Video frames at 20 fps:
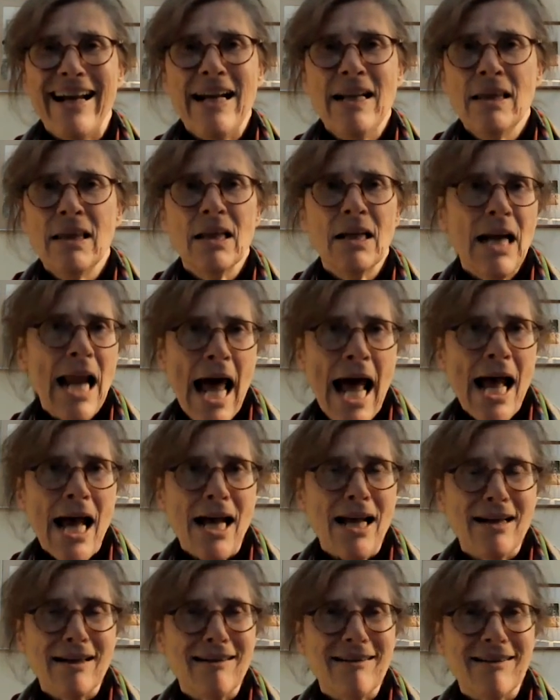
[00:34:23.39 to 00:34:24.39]
in the
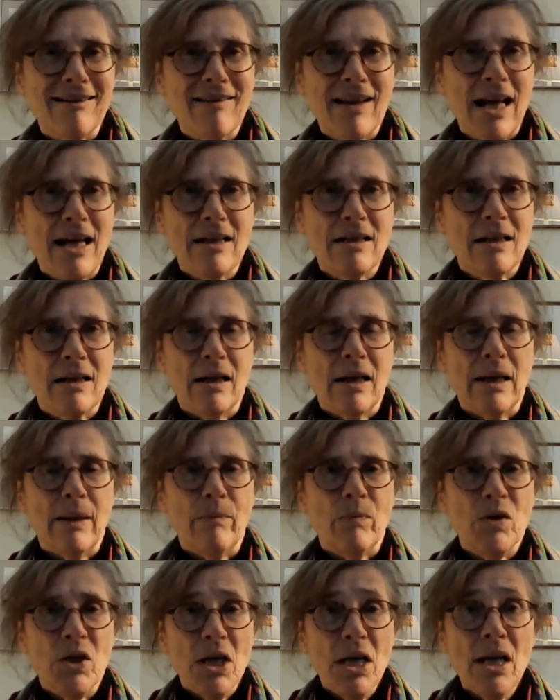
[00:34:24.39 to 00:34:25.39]
land at that
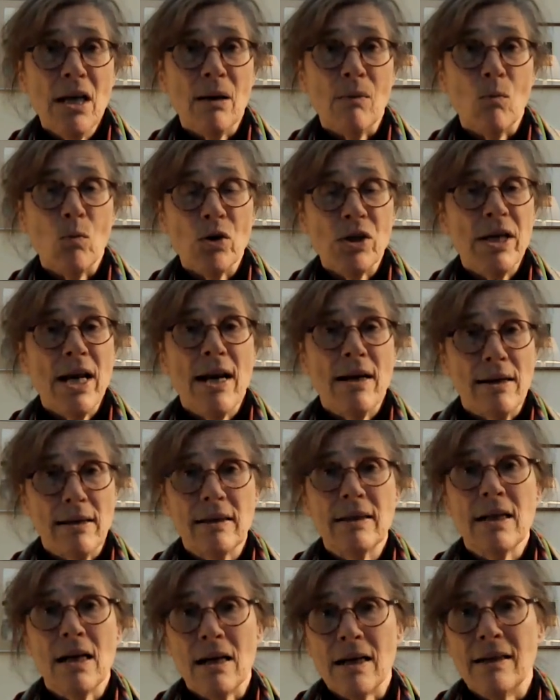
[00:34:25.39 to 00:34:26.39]
time to him was
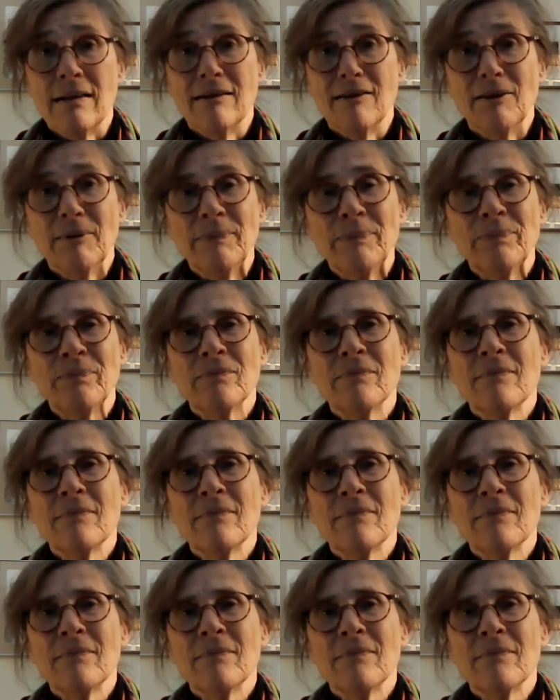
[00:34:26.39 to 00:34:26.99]
Kenneth Tynan.